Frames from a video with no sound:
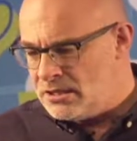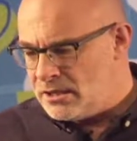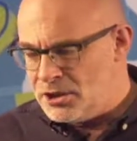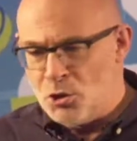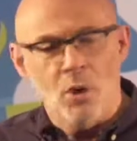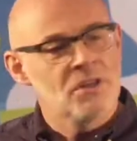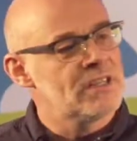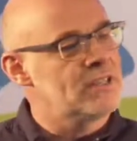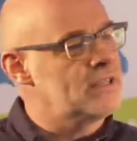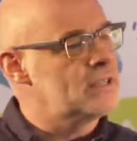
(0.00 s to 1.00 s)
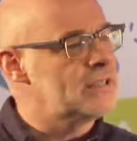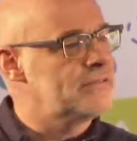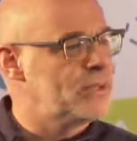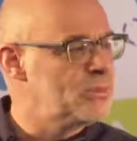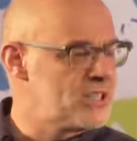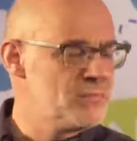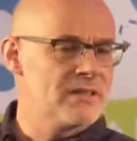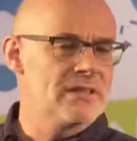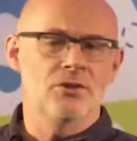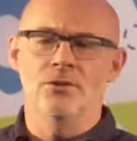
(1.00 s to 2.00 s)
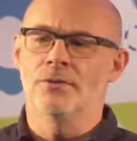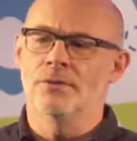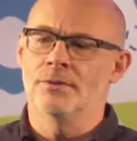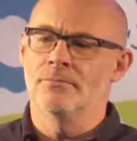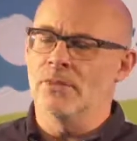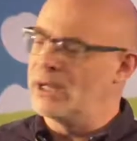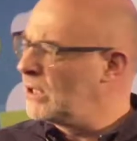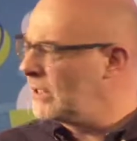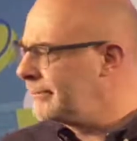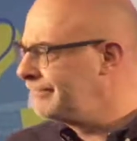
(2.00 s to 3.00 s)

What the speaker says: I don't want to sound as if I'm dismissing tools. I'm not.